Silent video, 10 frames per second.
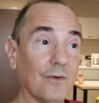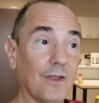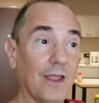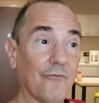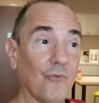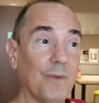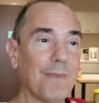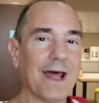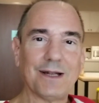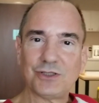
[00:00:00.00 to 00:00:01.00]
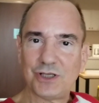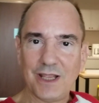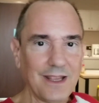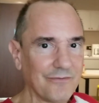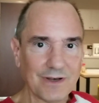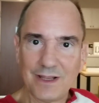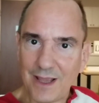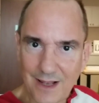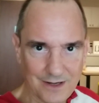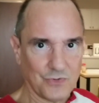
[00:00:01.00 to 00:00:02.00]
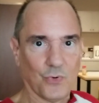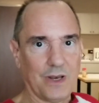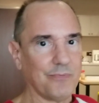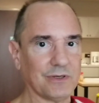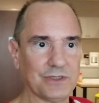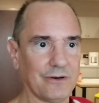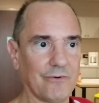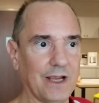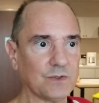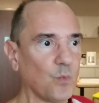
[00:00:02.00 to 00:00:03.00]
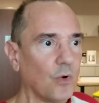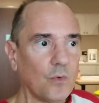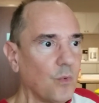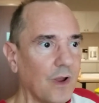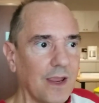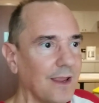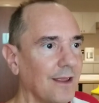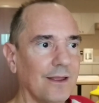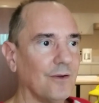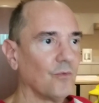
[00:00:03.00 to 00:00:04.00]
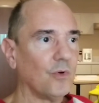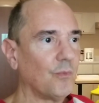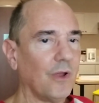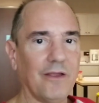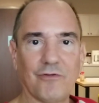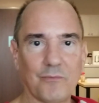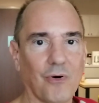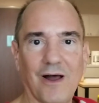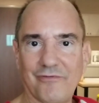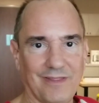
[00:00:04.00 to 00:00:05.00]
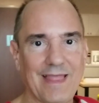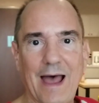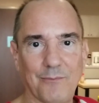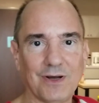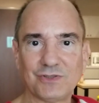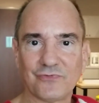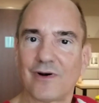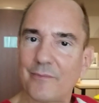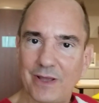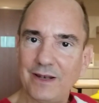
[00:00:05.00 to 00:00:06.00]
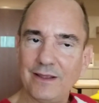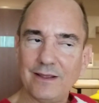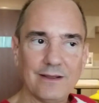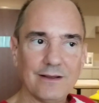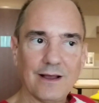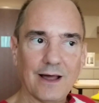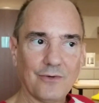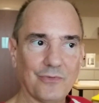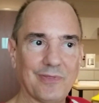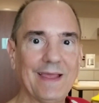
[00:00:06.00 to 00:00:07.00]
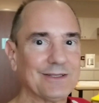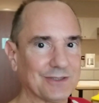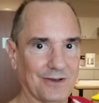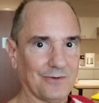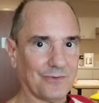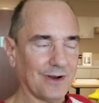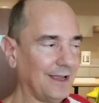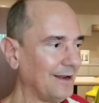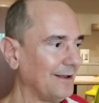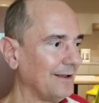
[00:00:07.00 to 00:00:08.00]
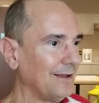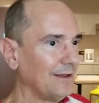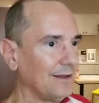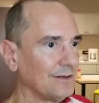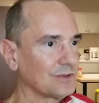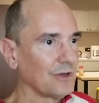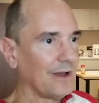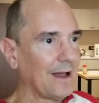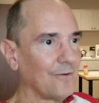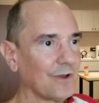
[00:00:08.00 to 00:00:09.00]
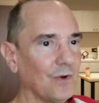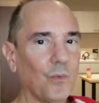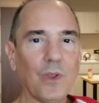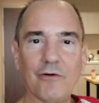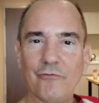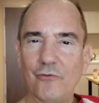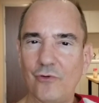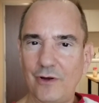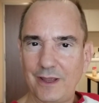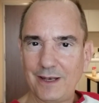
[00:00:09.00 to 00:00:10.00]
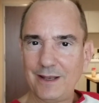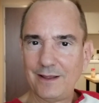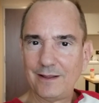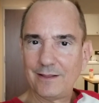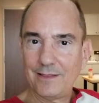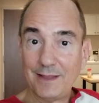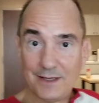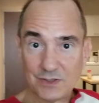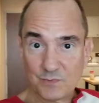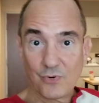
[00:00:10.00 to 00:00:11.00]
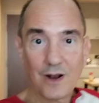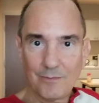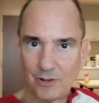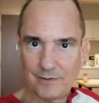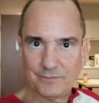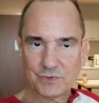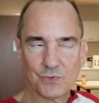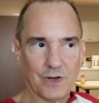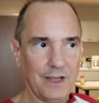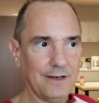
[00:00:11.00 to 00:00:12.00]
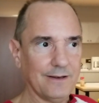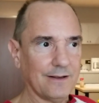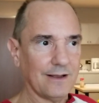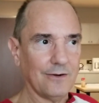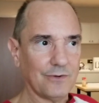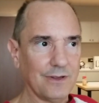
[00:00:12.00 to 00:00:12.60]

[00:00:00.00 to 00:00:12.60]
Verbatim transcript: if we managed to even get a 20% raise would we would we even profit that much from it I don't think so right so how can we avoid these problems, right? How